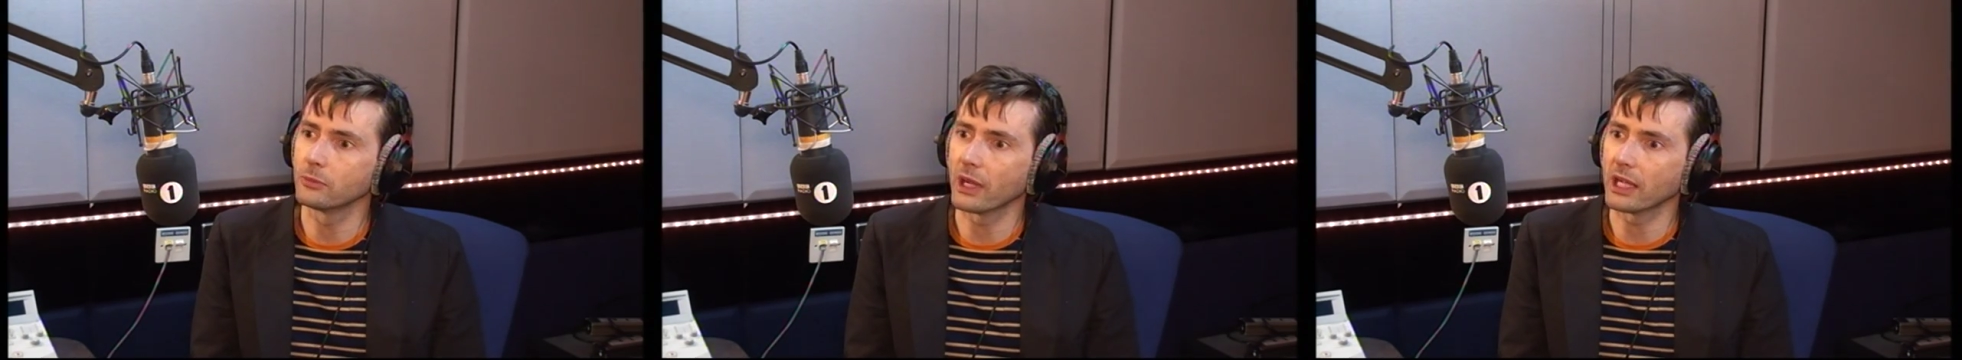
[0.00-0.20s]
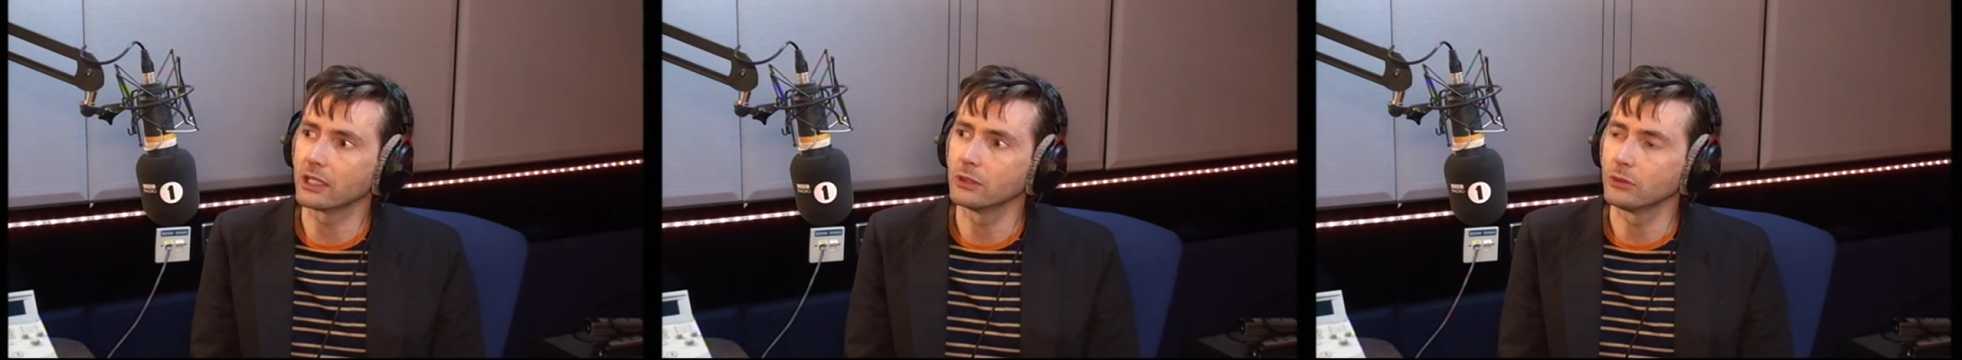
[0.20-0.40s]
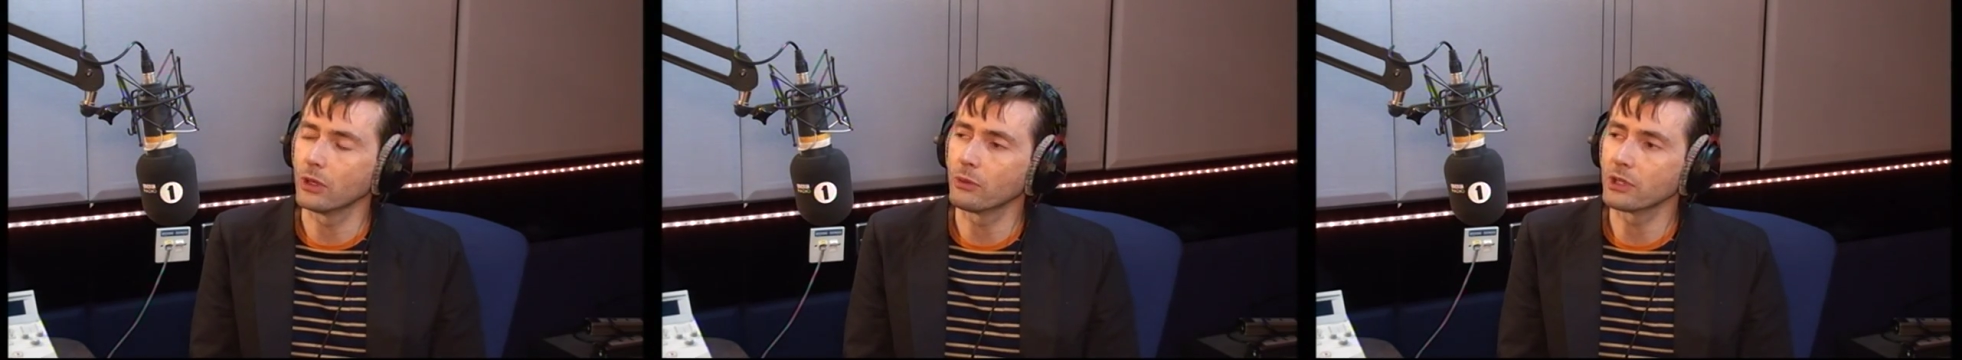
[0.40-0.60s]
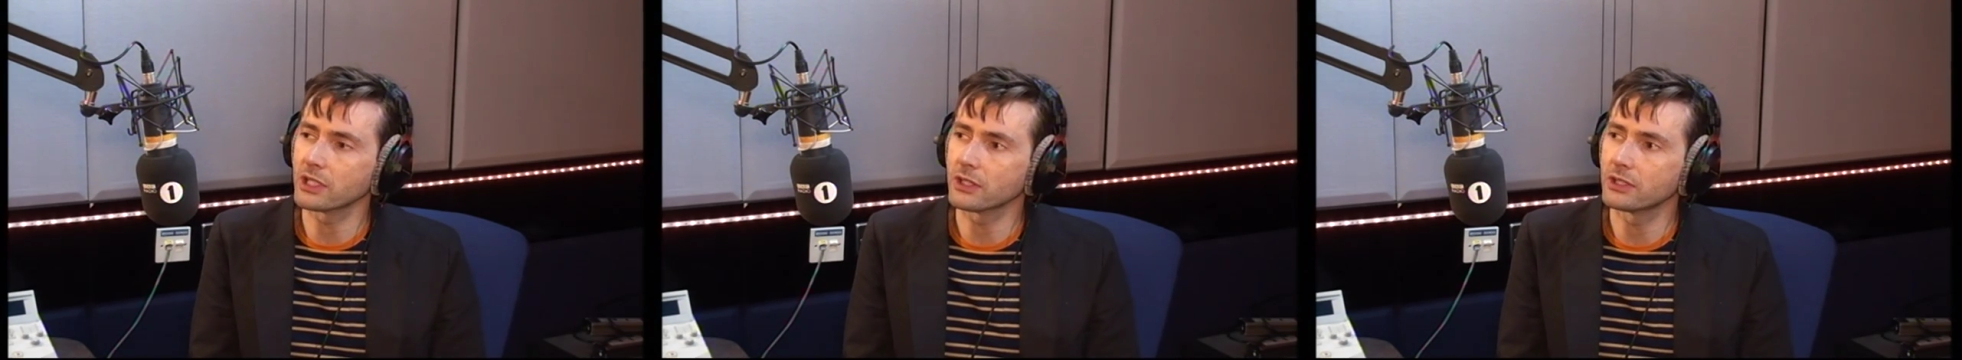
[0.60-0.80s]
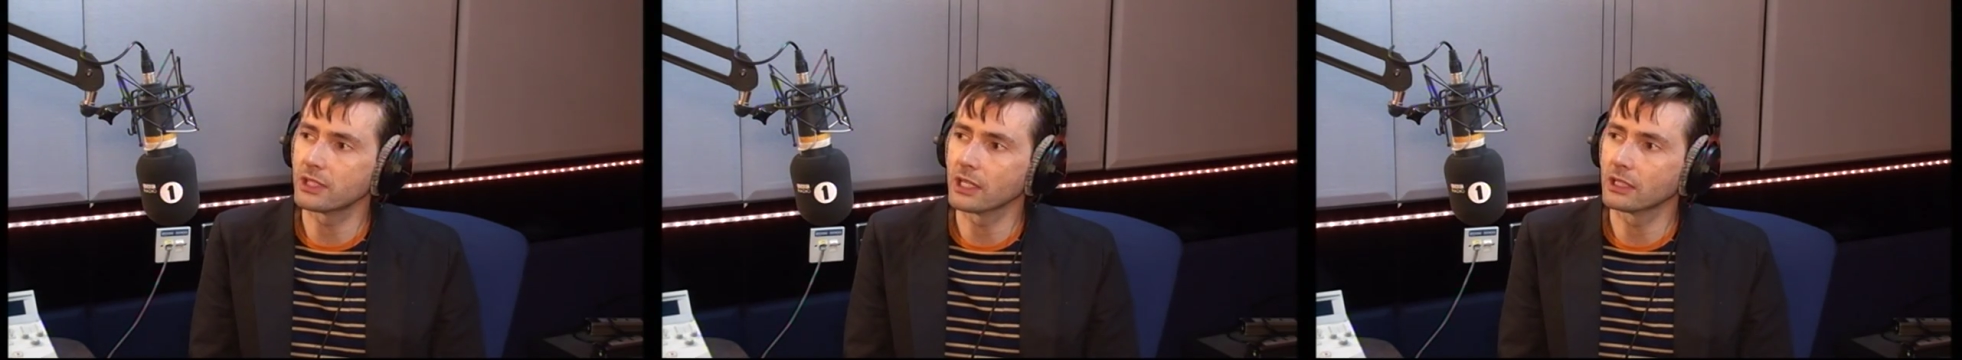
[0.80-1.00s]
back and go, oh, I wish
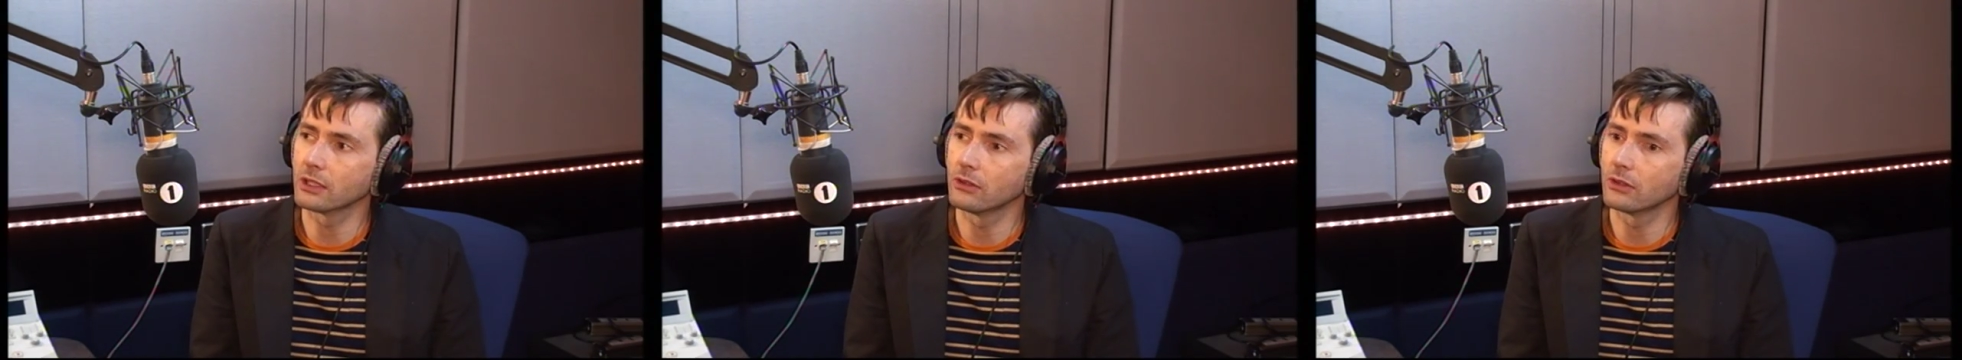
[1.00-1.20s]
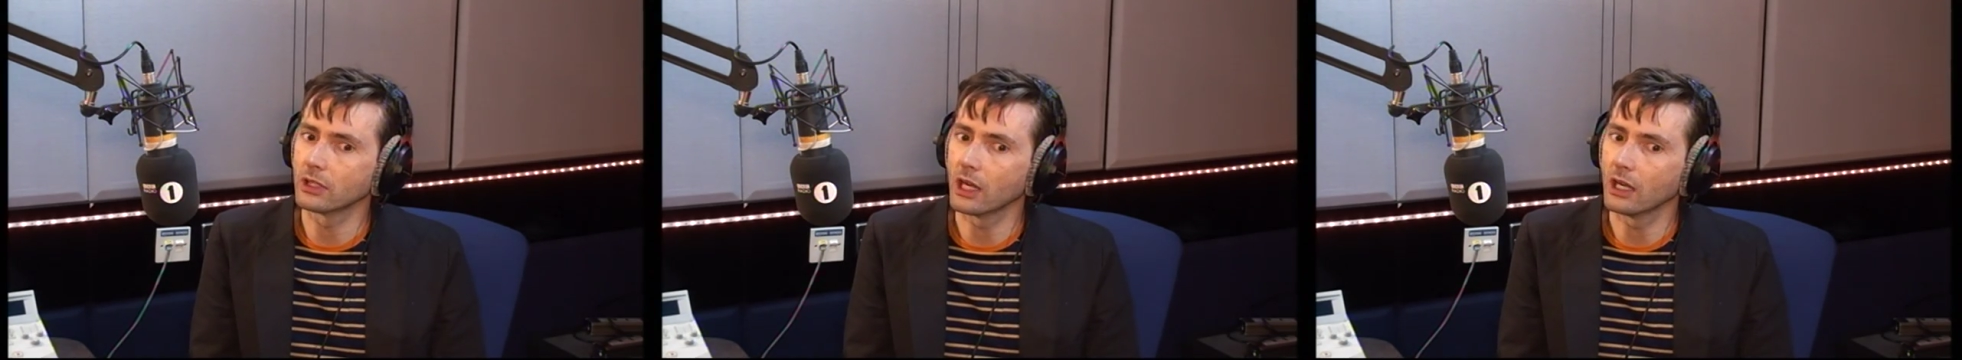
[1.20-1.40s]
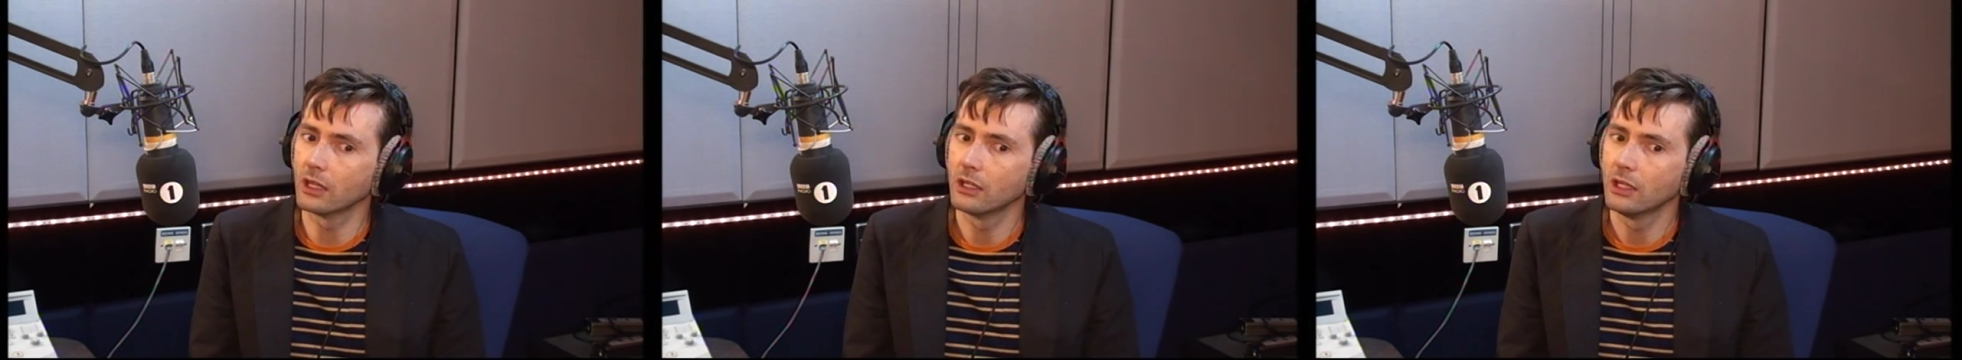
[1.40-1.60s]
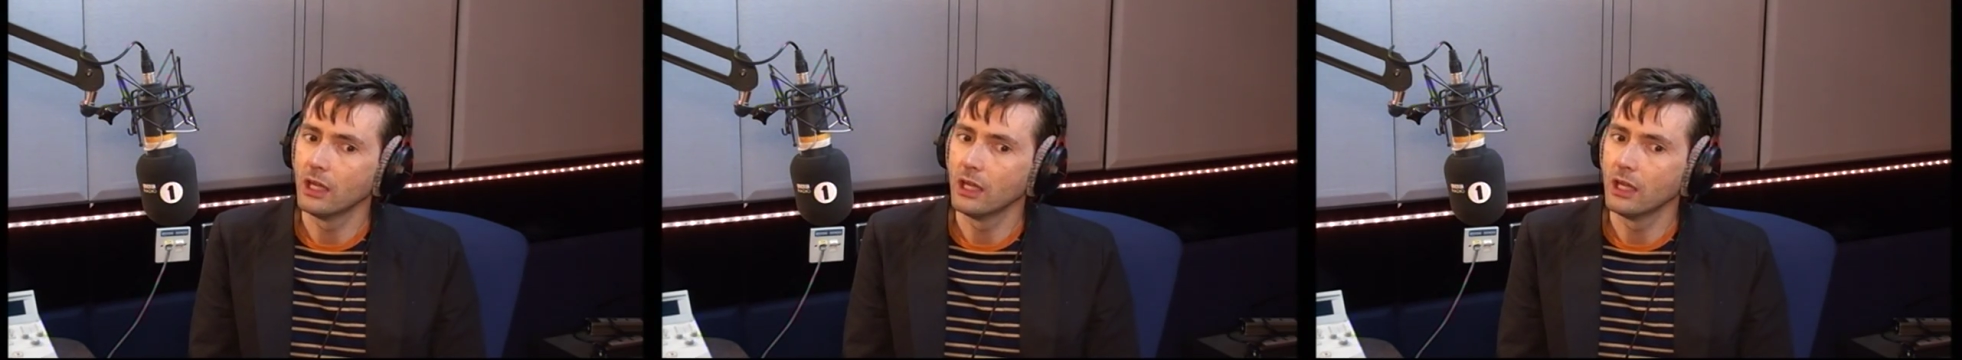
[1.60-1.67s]
I'd stayed longer,